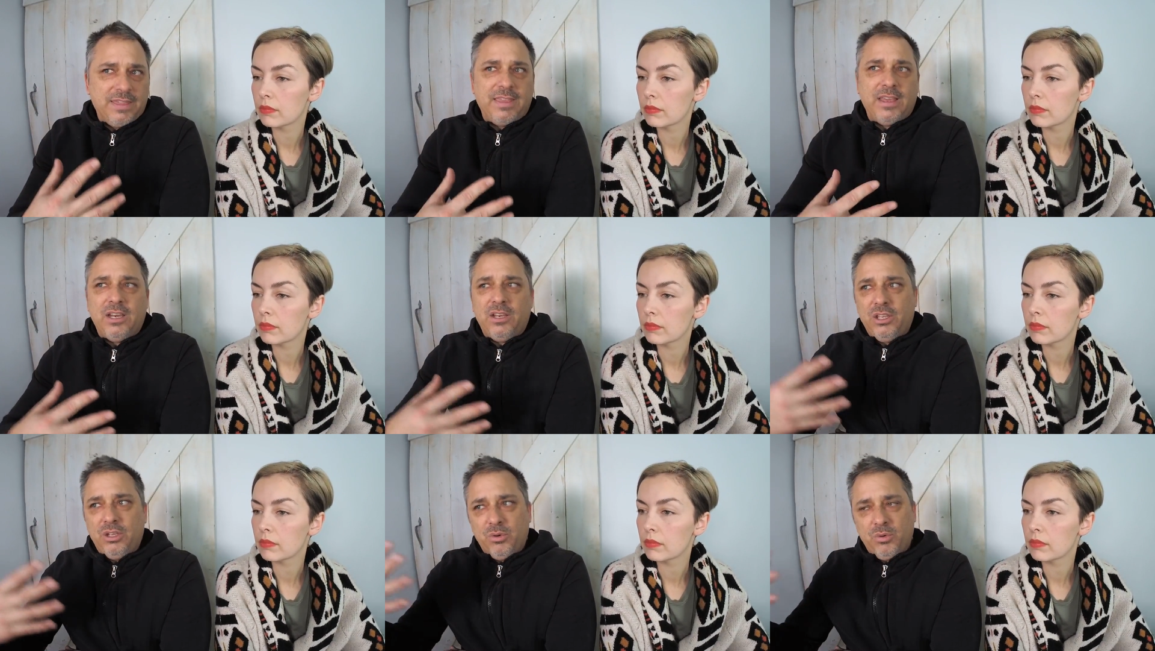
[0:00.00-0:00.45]

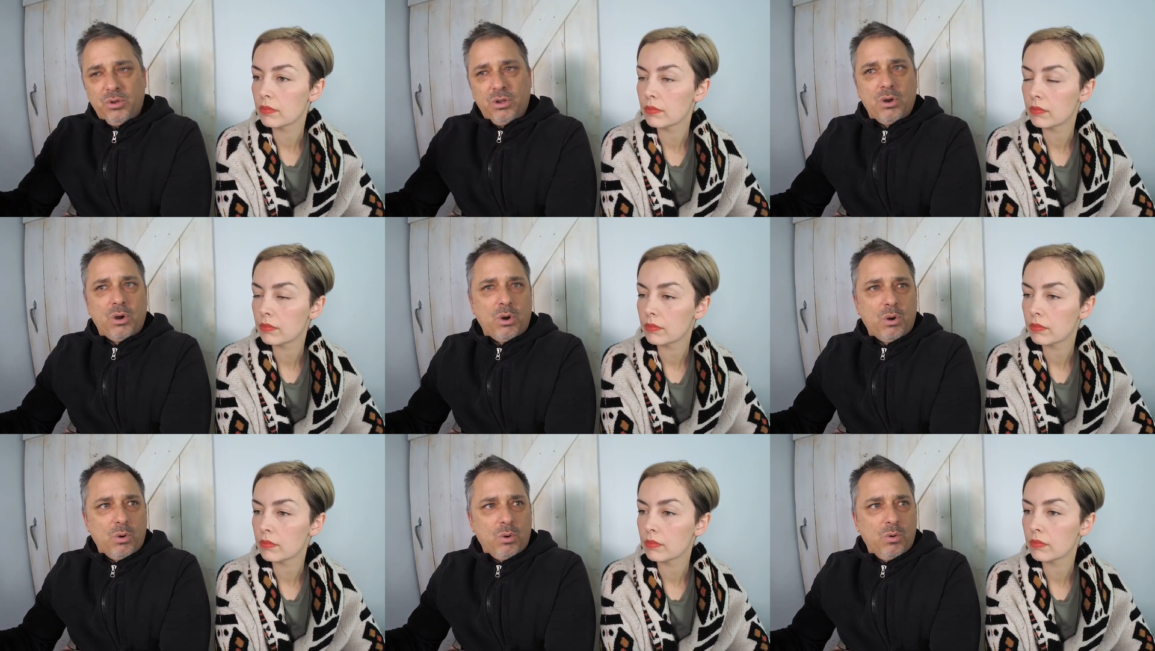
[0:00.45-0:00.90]
Speaker 1: that you
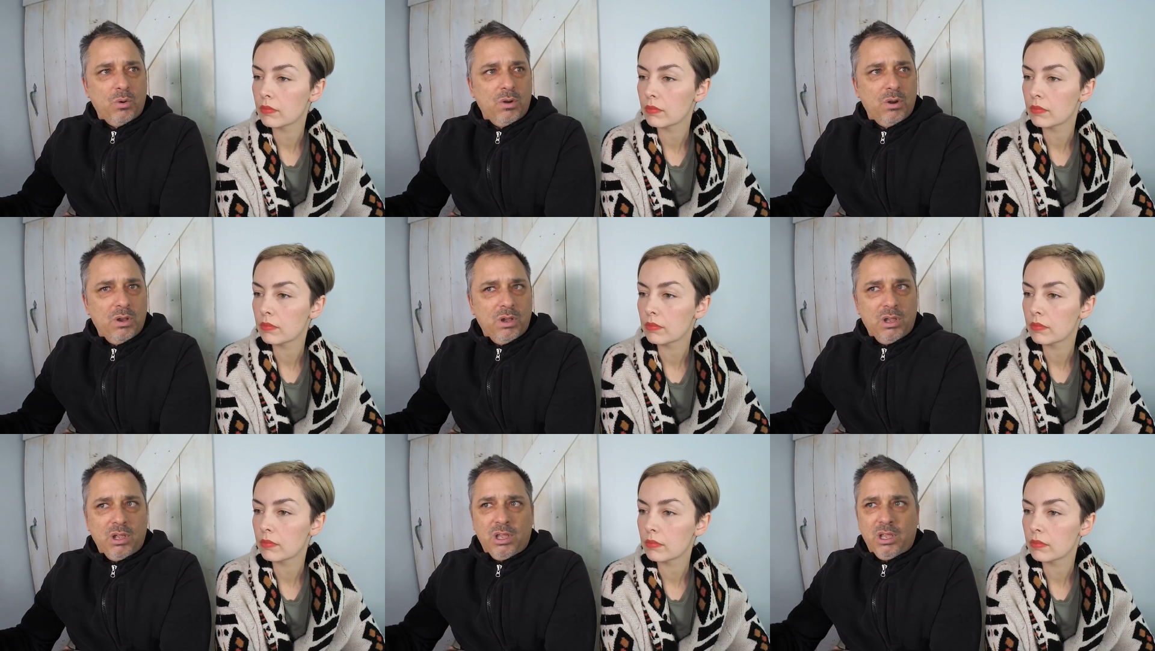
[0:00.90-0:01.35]

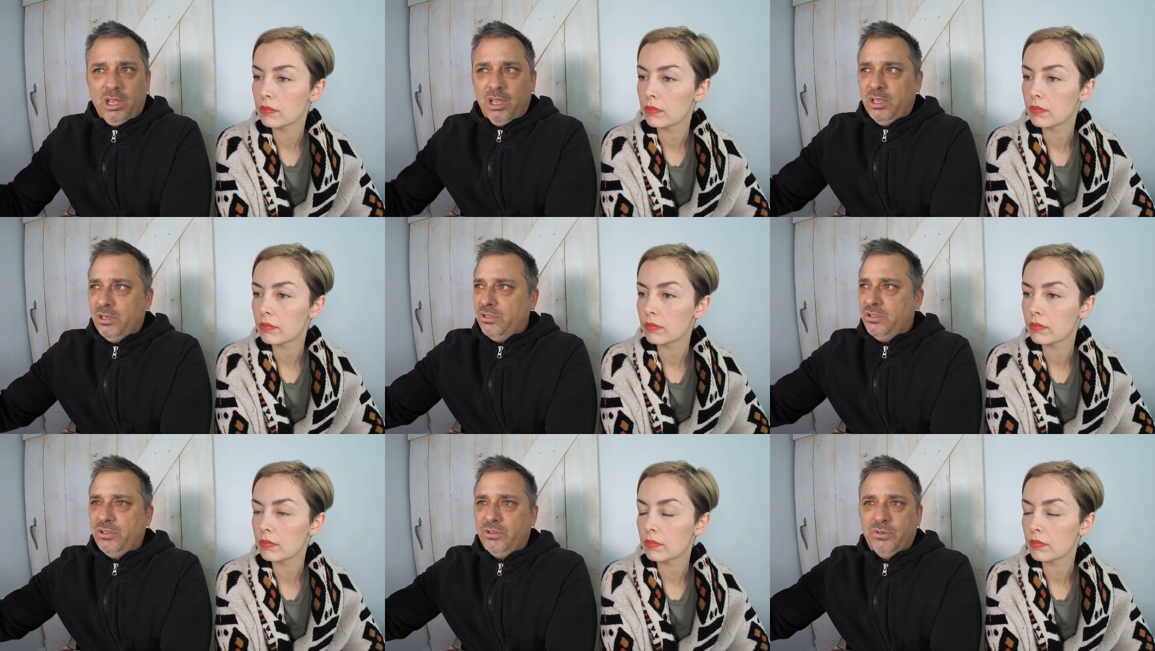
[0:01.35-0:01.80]
go
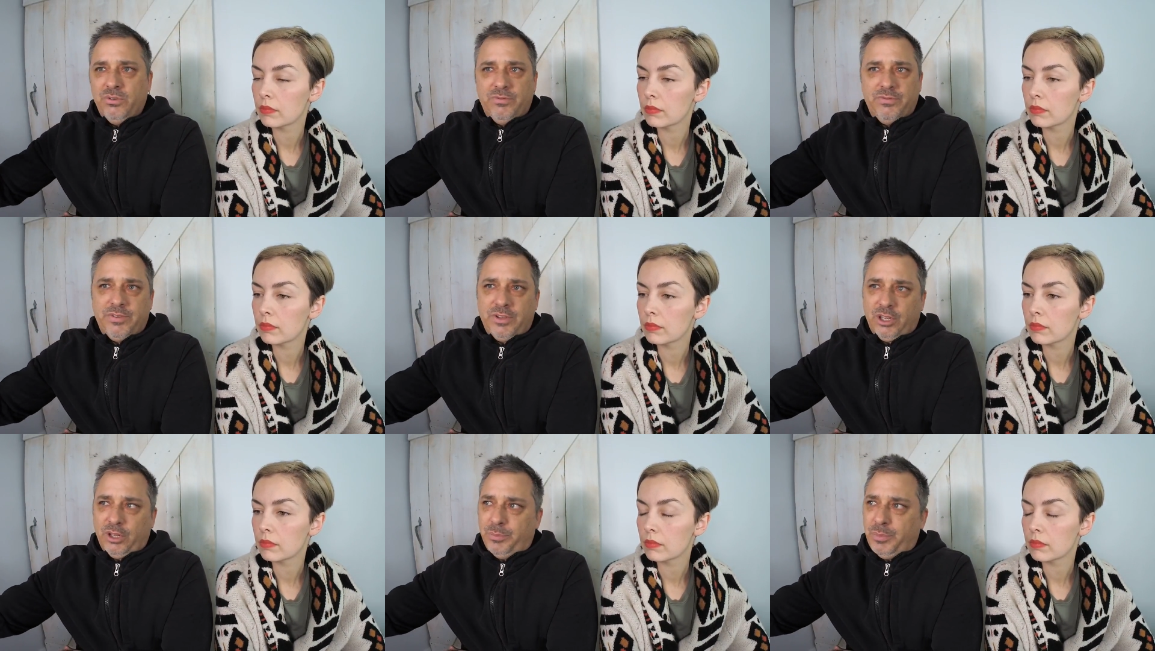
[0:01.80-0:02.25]
into
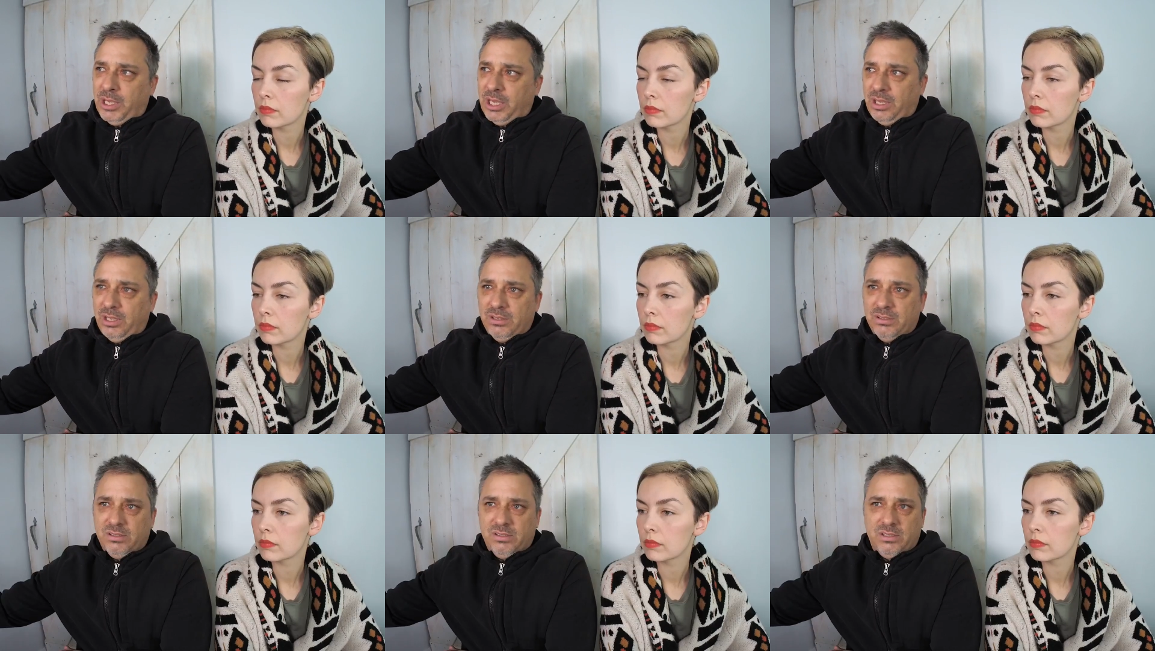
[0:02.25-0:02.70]

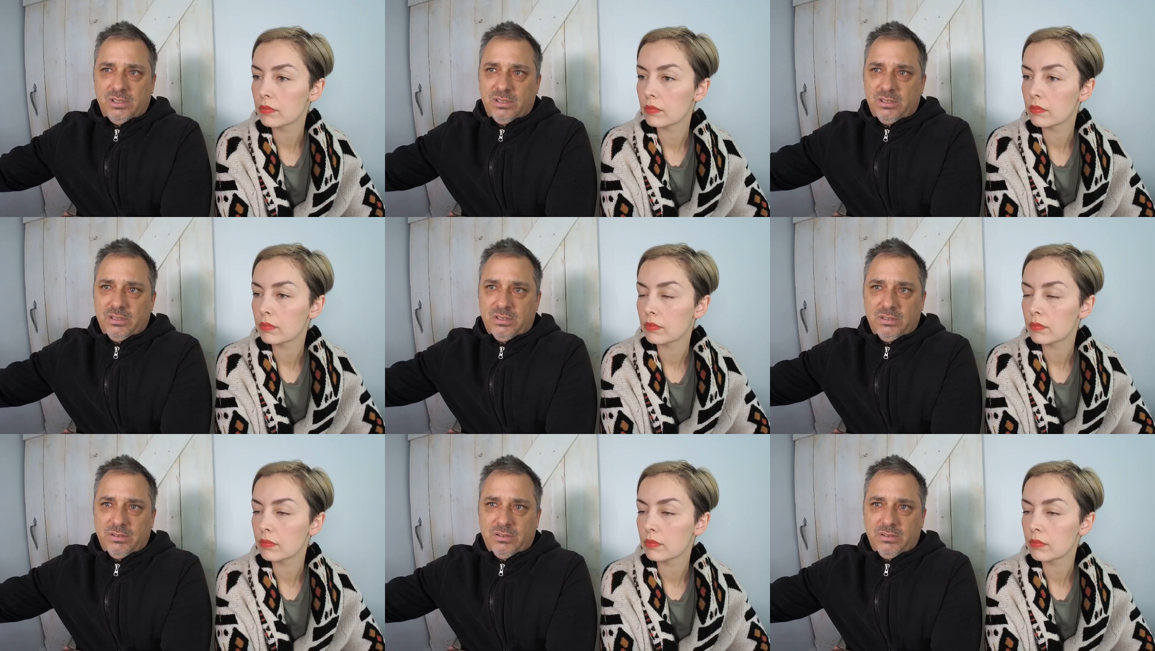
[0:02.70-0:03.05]
Philippines,